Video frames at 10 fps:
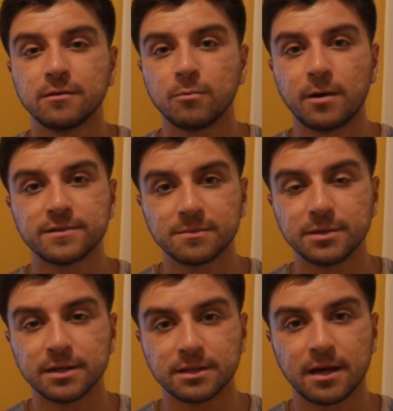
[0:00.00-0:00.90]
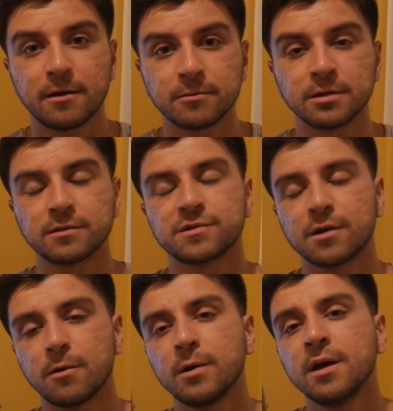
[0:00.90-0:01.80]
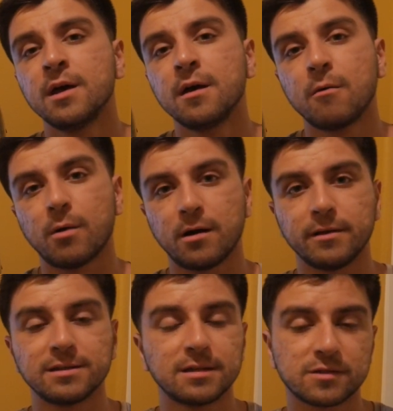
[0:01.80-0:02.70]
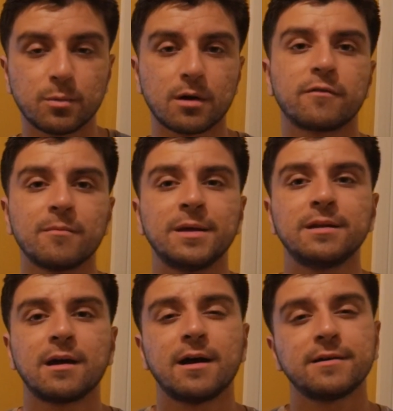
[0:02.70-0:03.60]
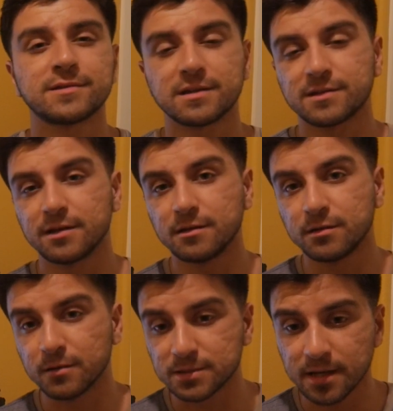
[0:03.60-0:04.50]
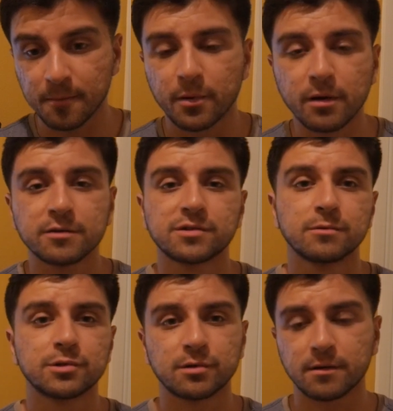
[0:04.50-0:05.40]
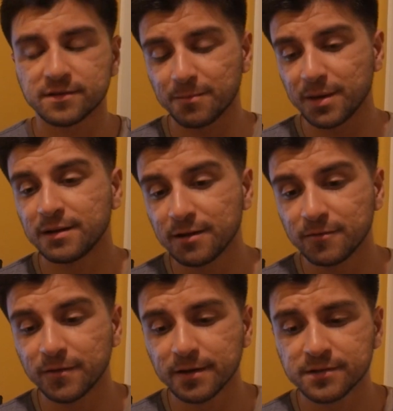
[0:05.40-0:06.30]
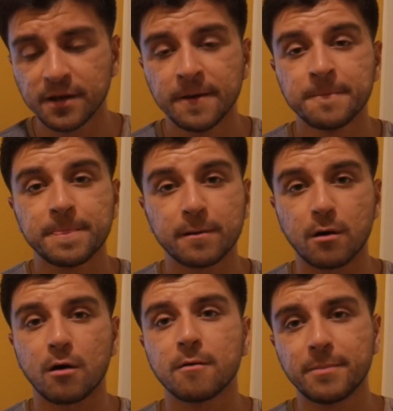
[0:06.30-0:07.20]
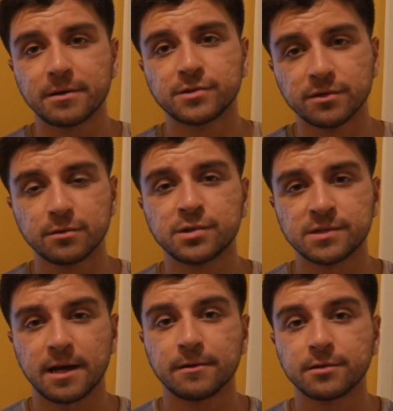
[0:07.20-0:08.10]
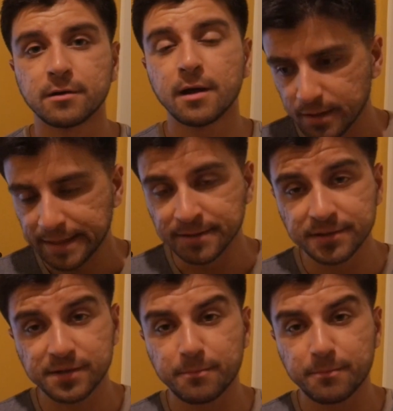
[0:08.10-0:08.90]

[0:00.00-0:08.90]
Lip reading: you want to be encountering. So while it does work for many guys as a, you know, temporary solution or as a band-aid fix, there are better solutions out there. And this